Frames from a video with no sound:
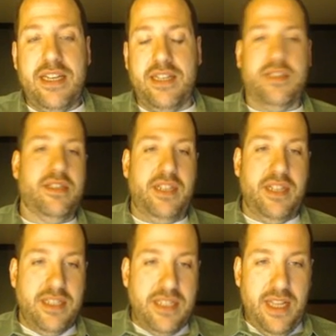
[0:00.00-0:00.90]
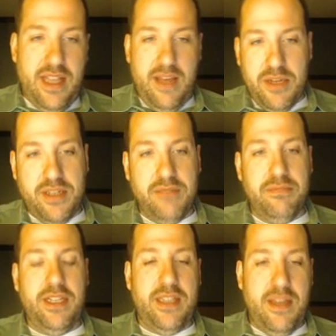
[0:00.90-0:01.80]
this, and you can see they must
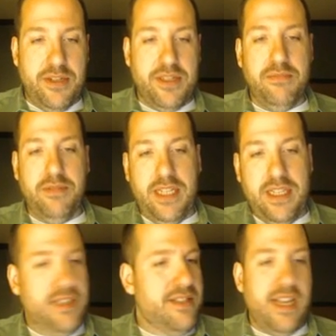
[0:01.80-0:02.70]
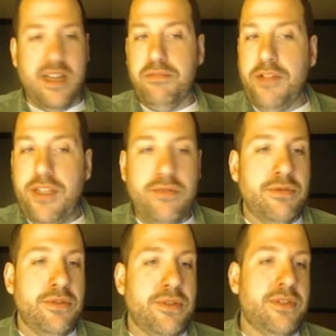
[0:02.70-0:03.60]
complete set completion
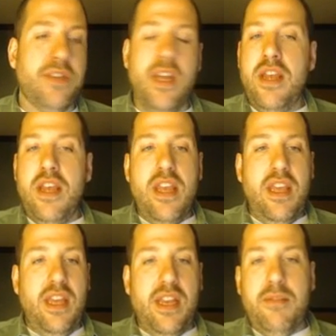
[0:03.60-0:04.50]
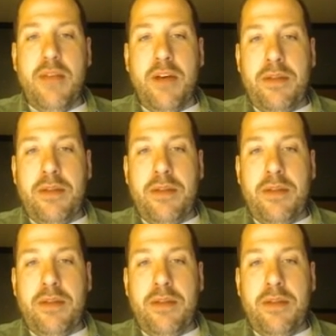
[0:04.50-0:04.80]
rules. You can email